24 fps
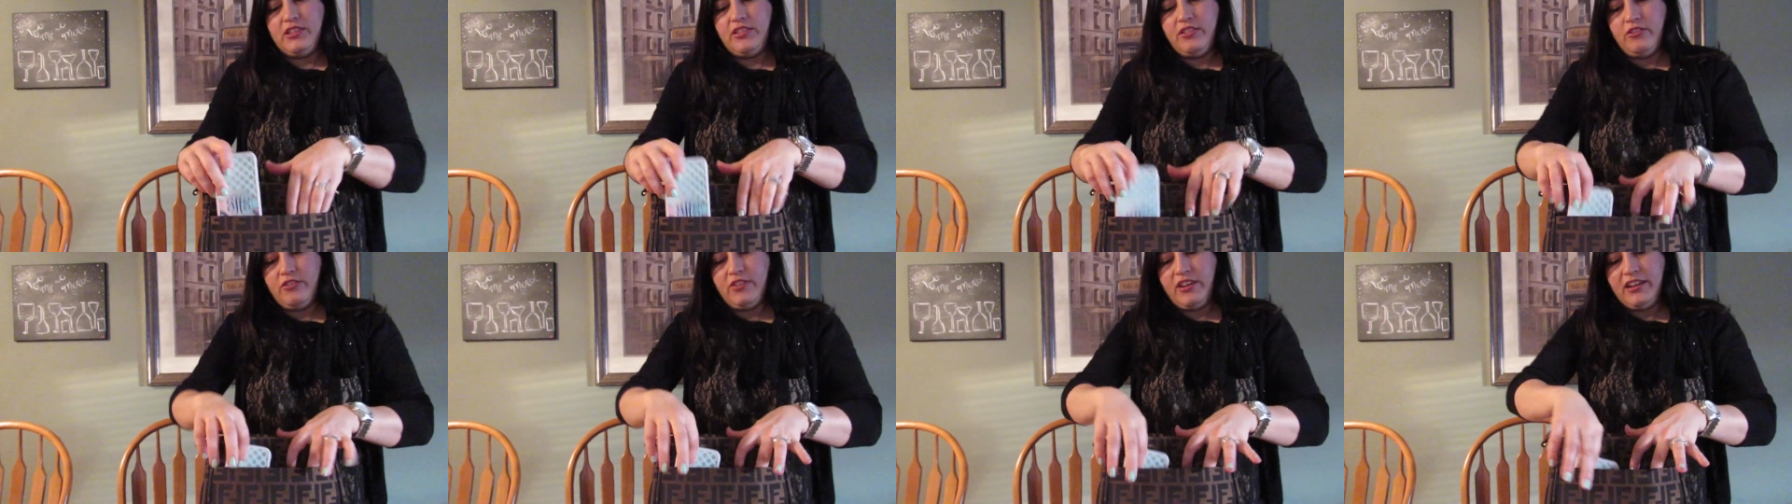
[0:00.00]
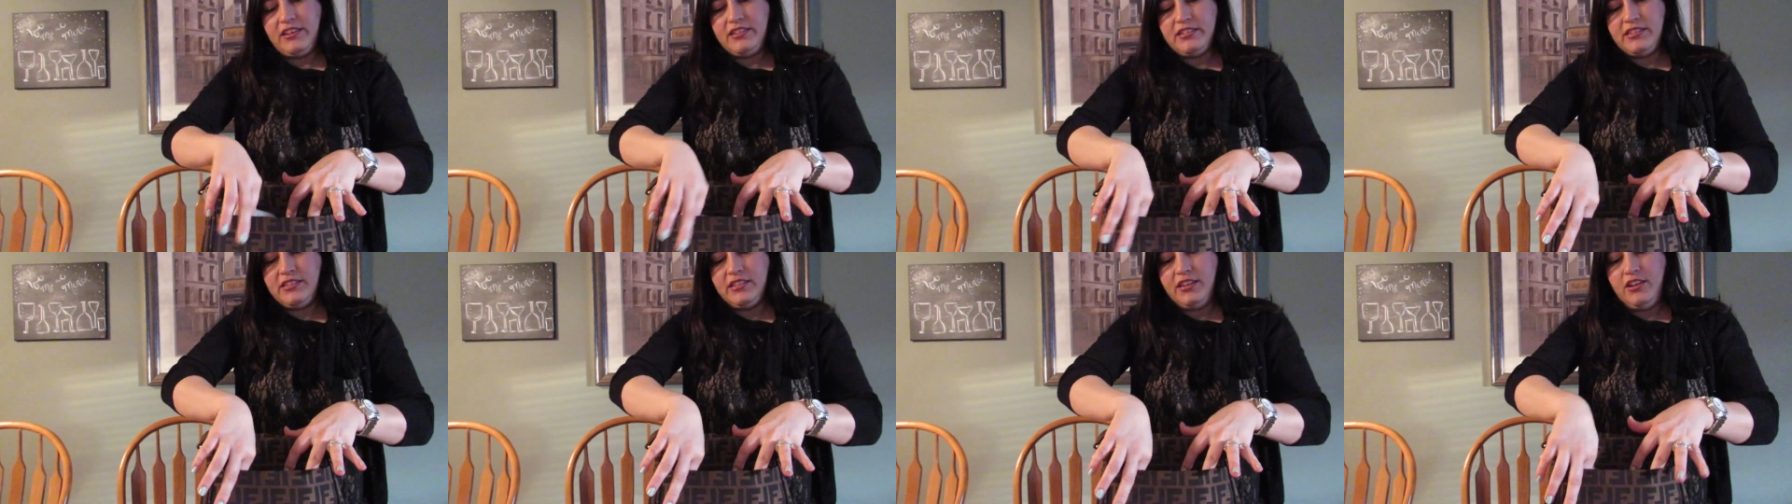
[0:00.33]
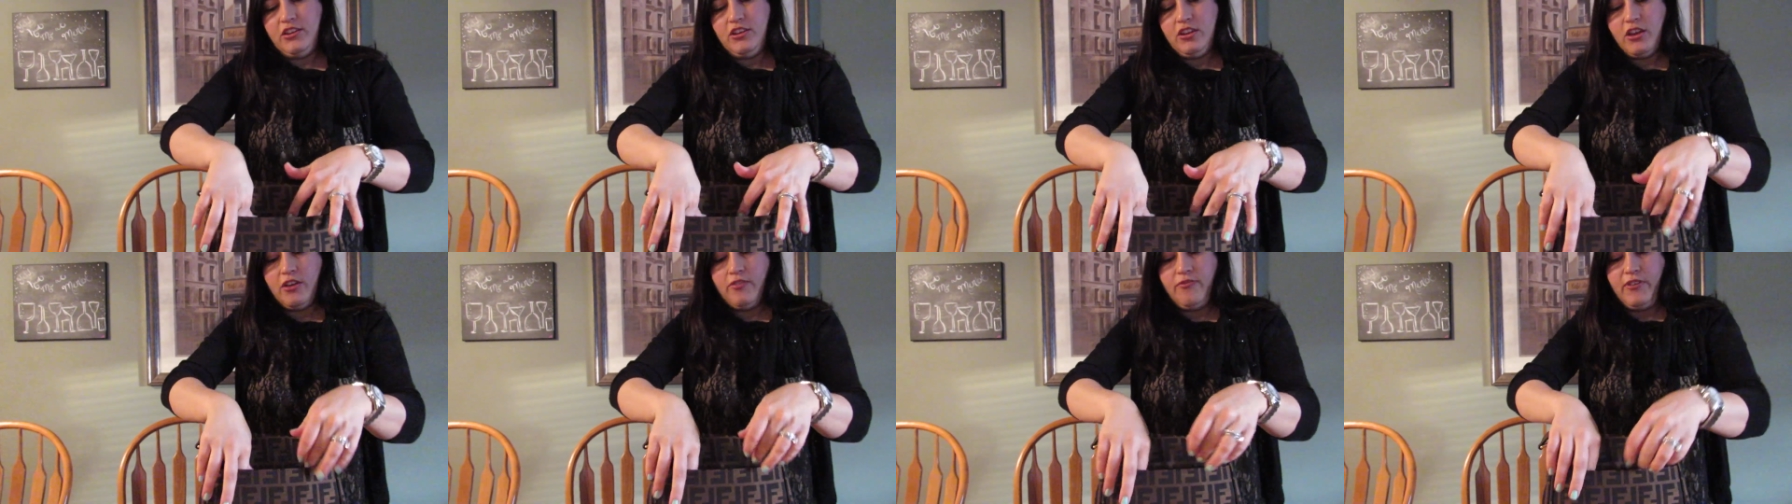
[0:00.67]
in there nicely and
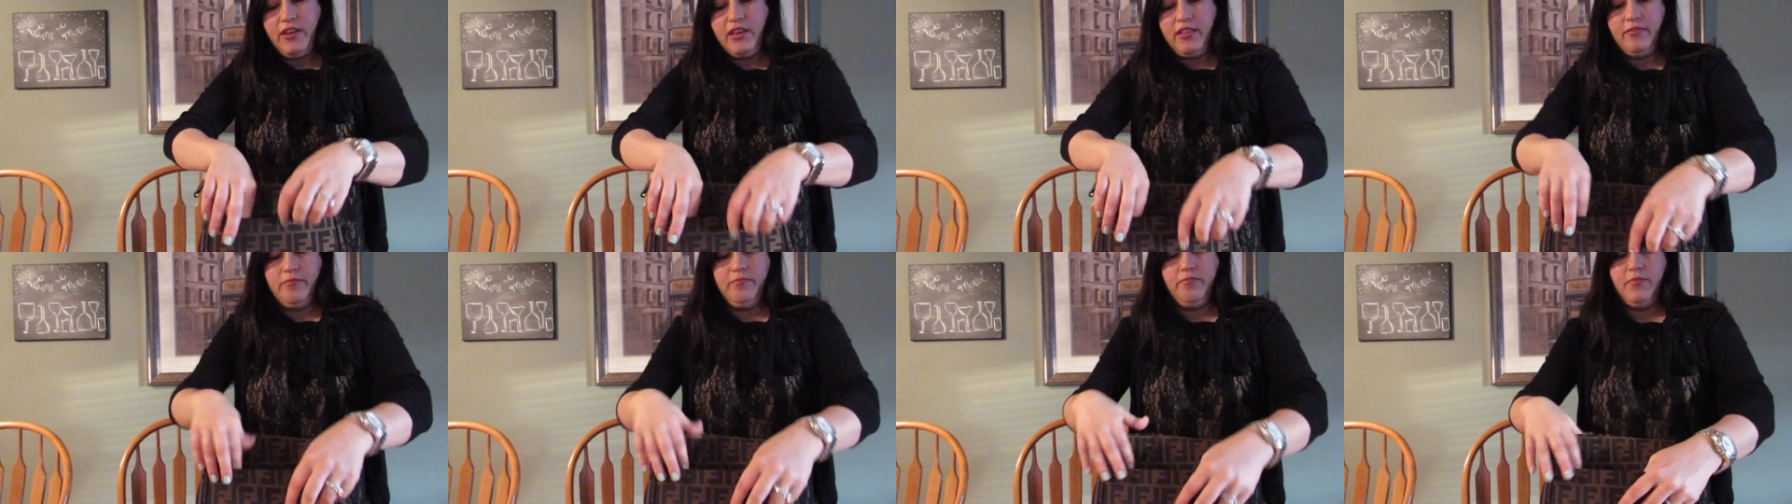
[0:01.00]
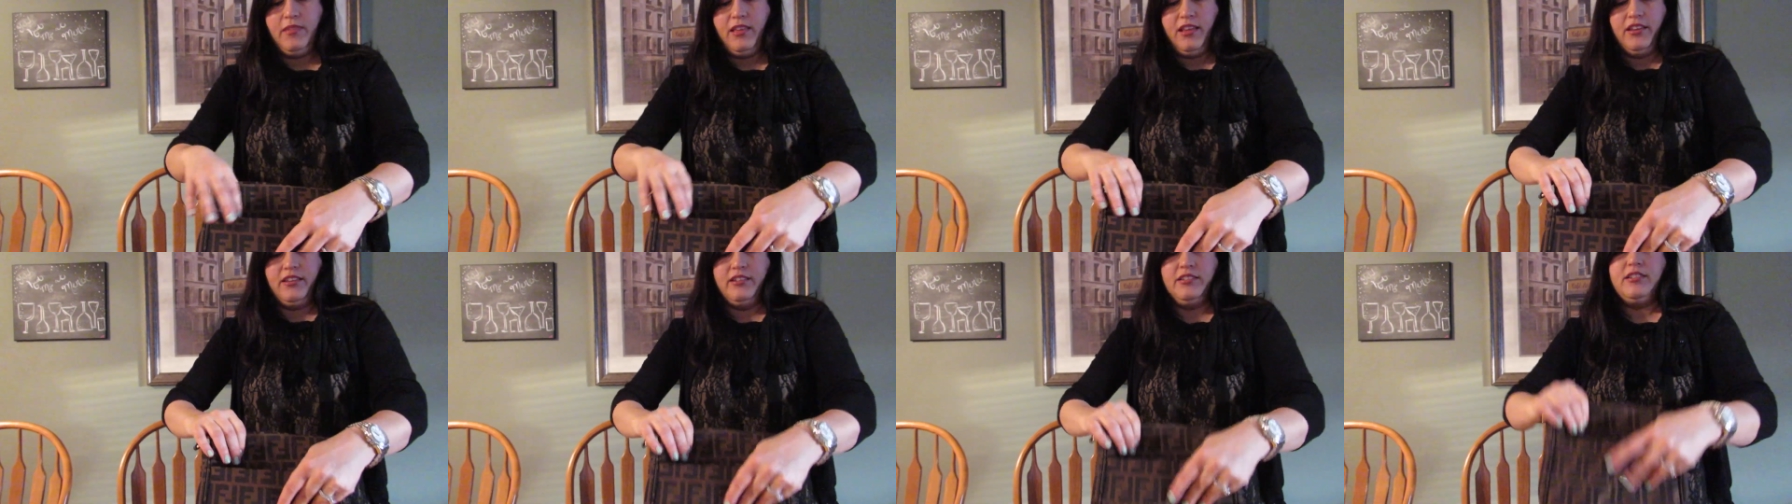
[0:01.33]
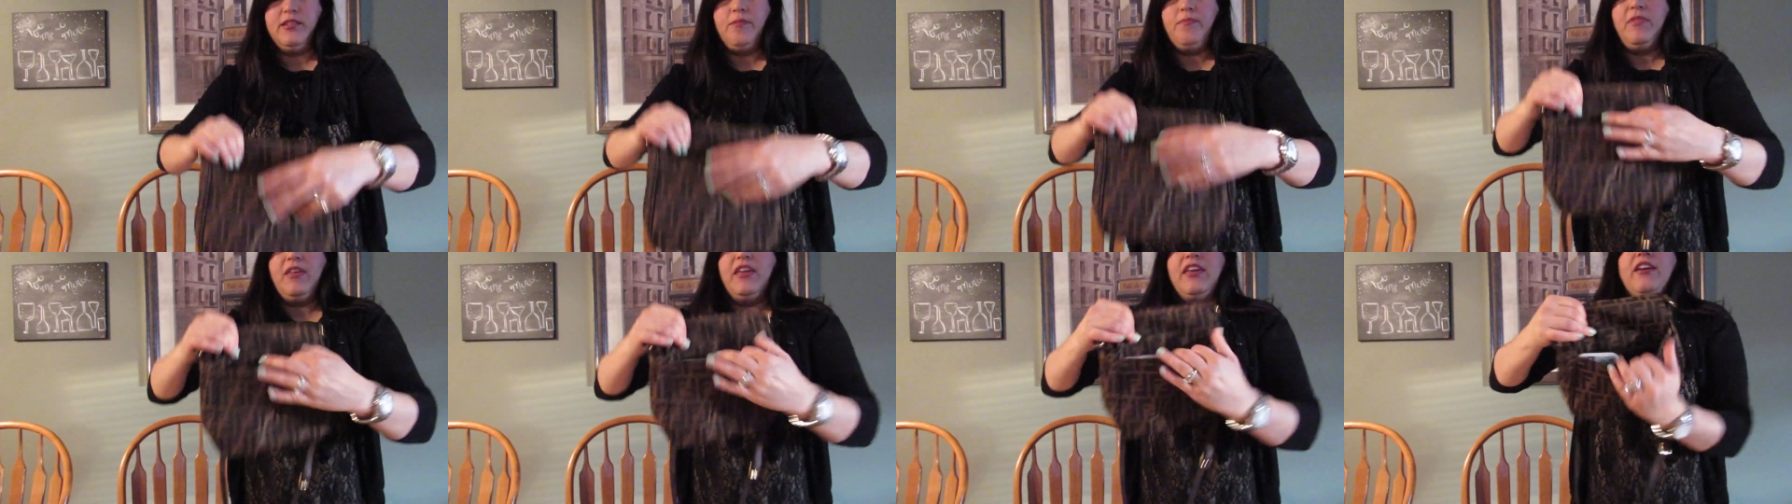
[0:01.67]
you could fit
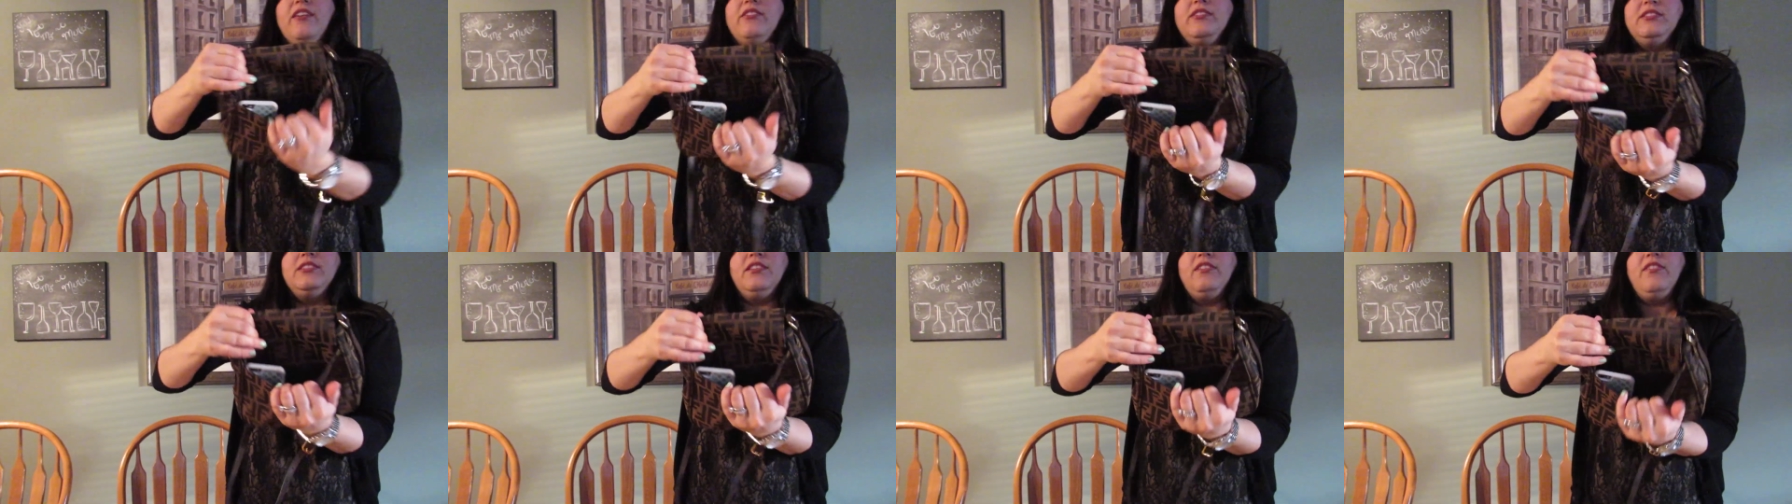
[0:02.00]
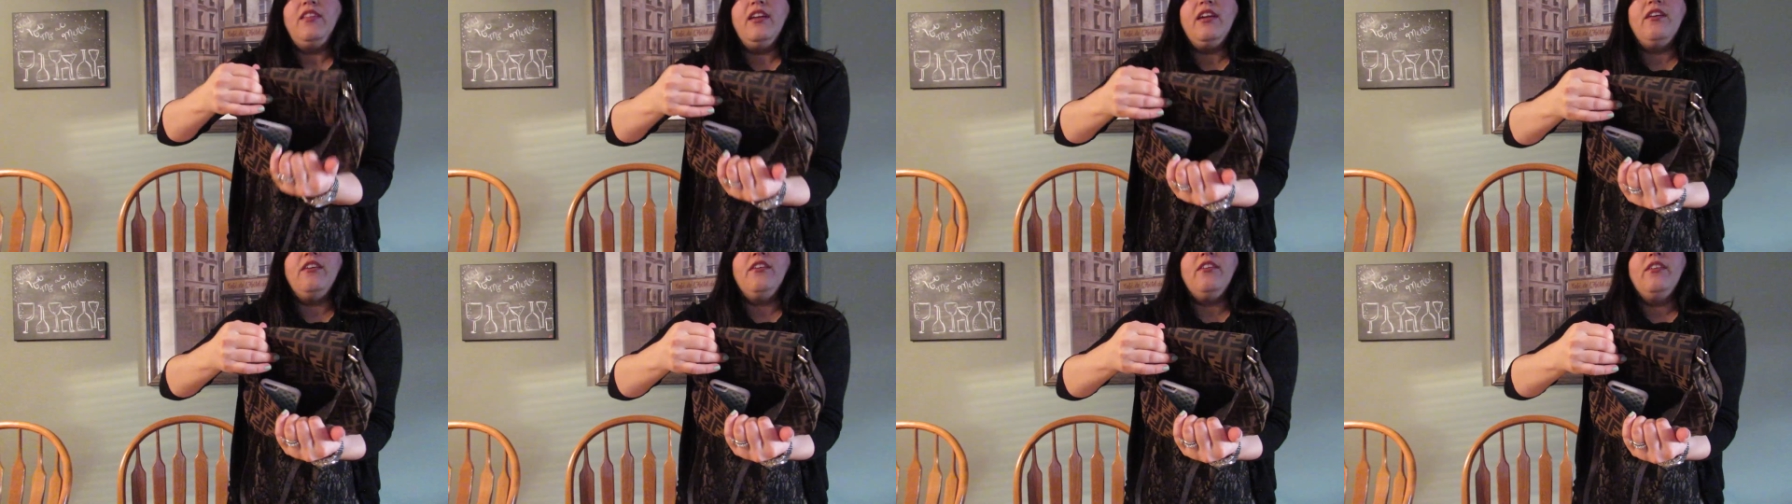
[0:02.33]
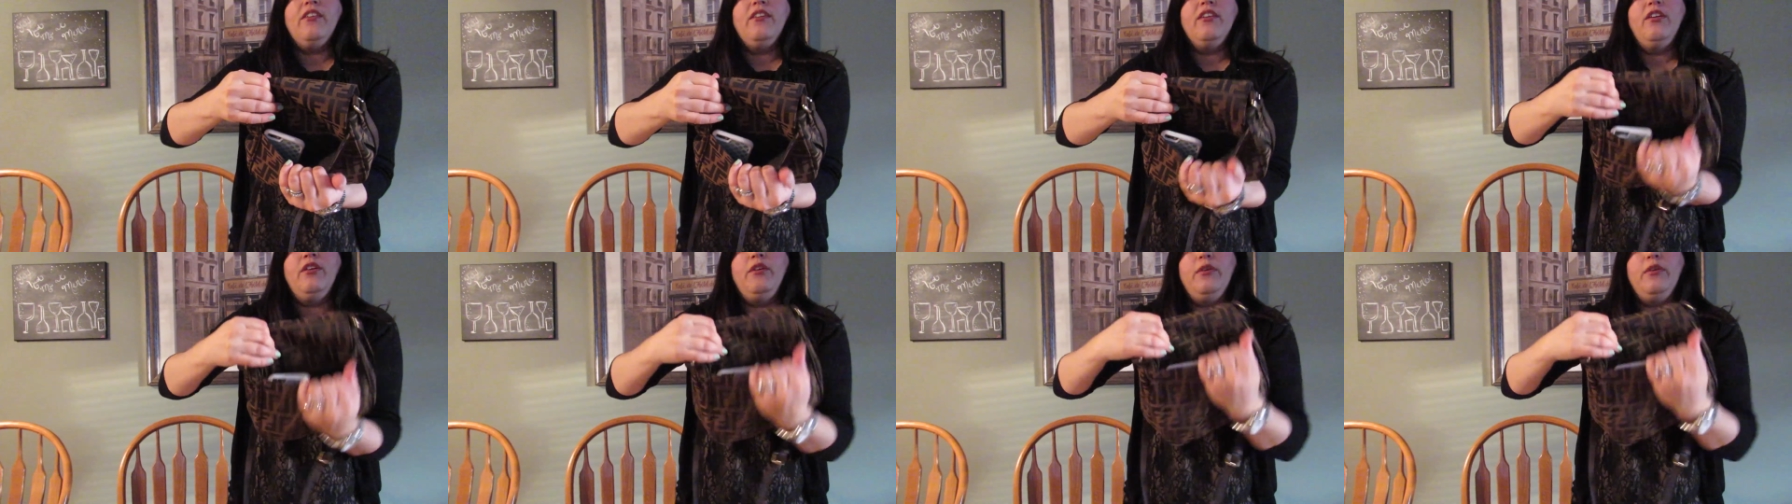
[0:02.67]
something else in there.